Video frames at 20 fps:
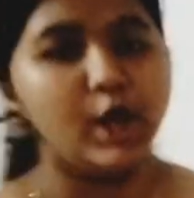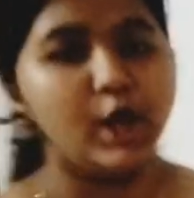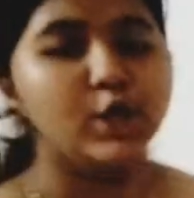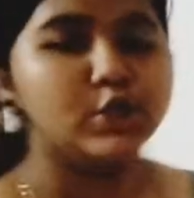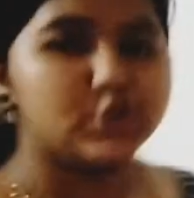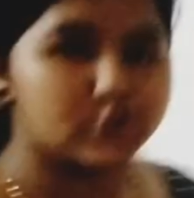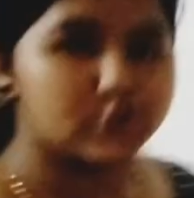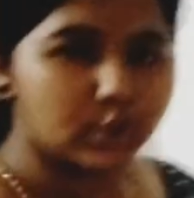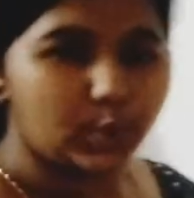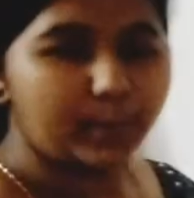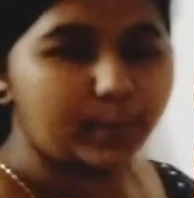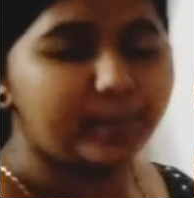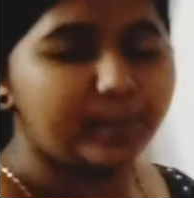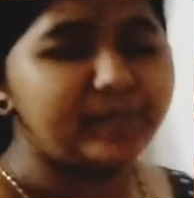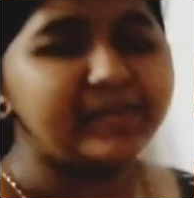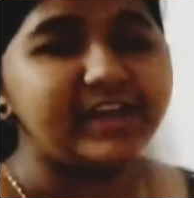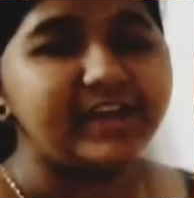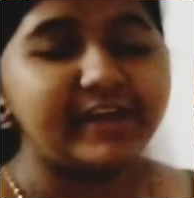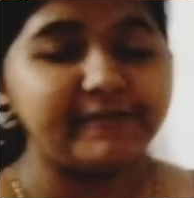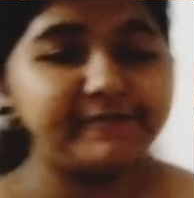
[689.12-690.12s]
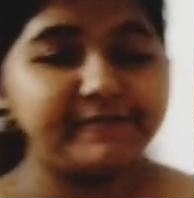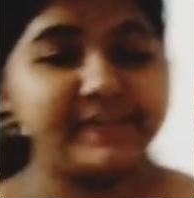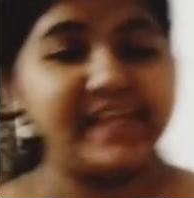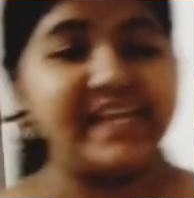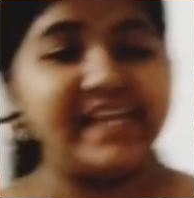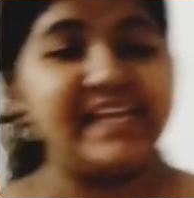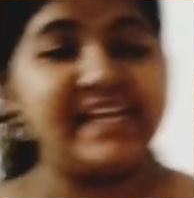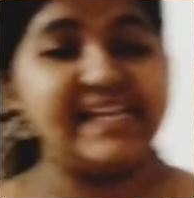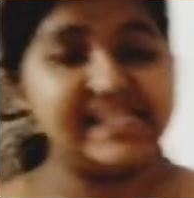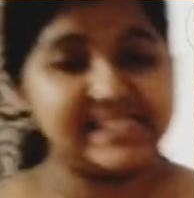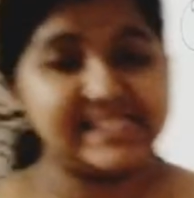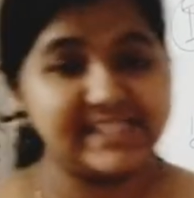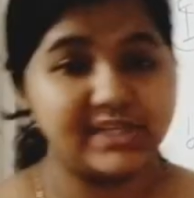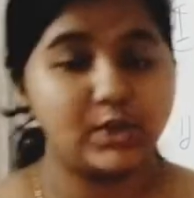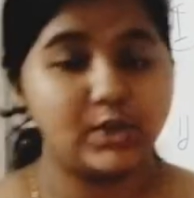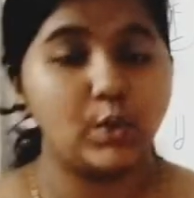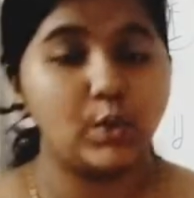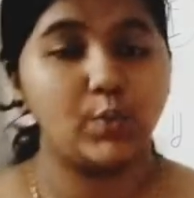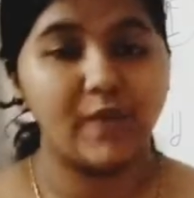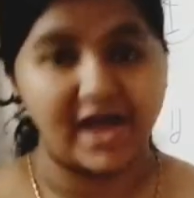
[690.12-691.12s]
So if the
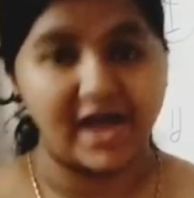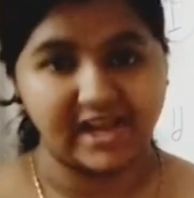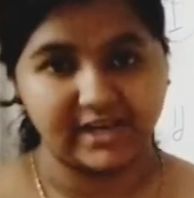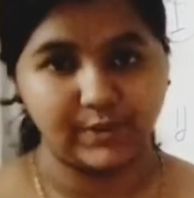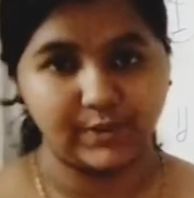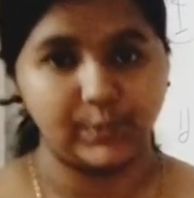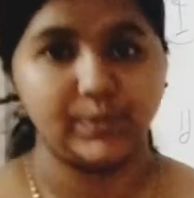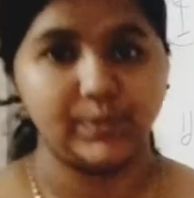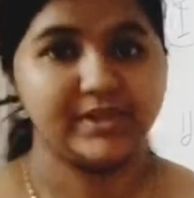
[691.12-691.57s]
E0 value,